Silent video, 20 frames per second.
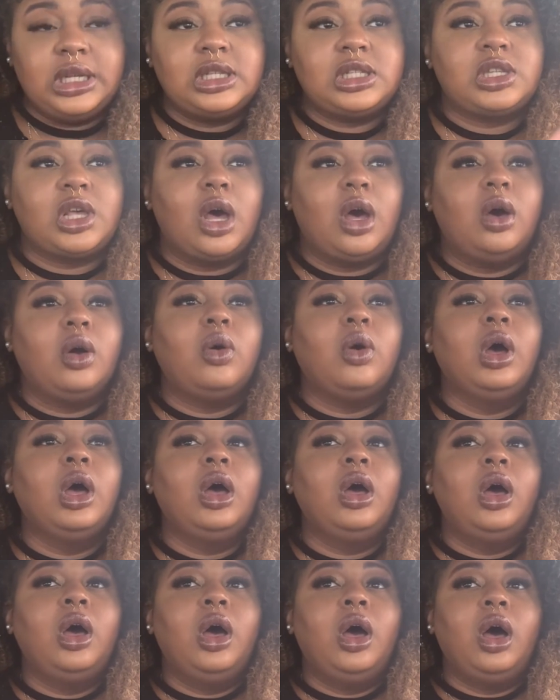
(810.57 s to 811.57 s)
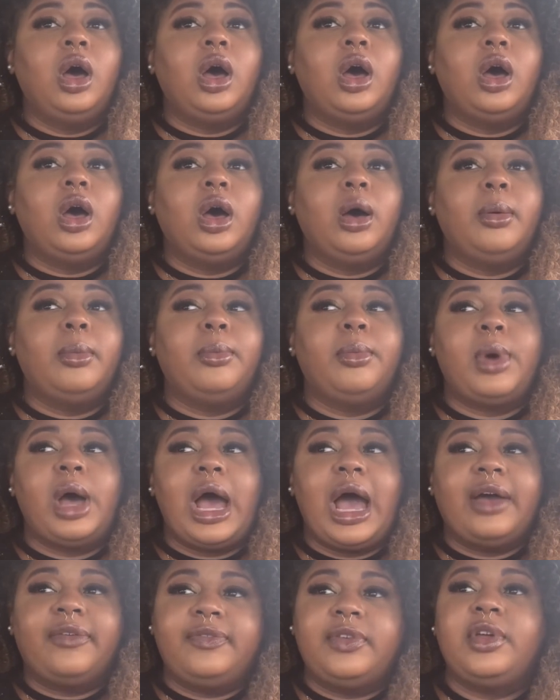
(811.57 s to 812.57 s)
So
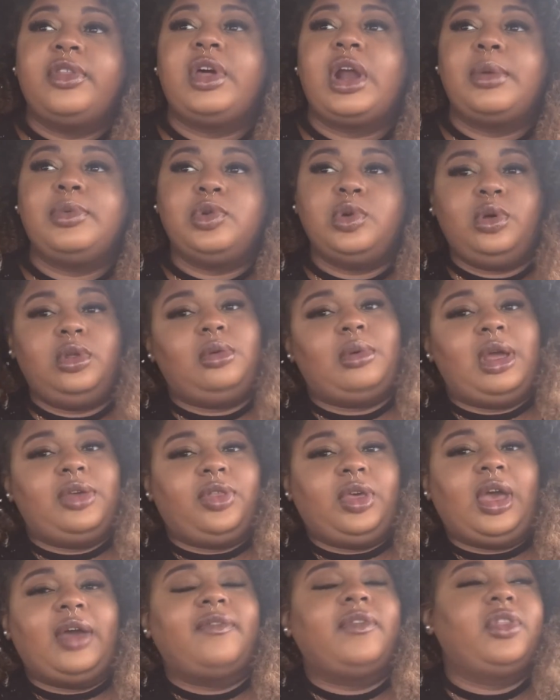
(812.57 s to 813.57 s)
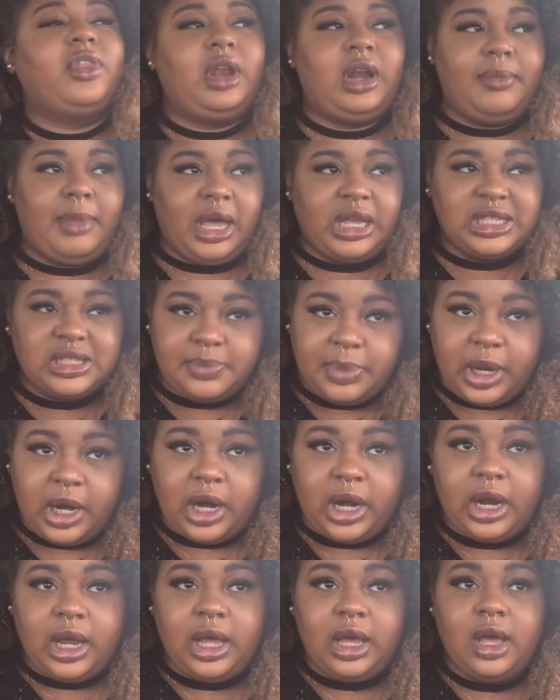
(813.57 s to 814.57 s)
I feel that I'm doing the right thing. I feel that in my
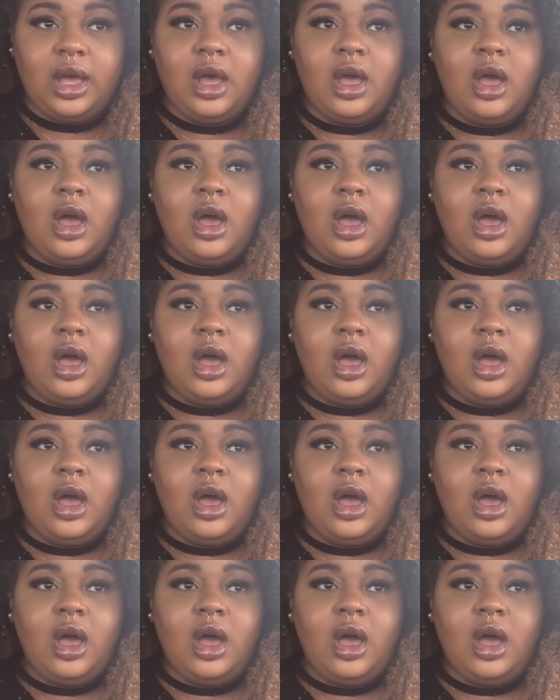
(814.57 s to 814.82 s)
spirit.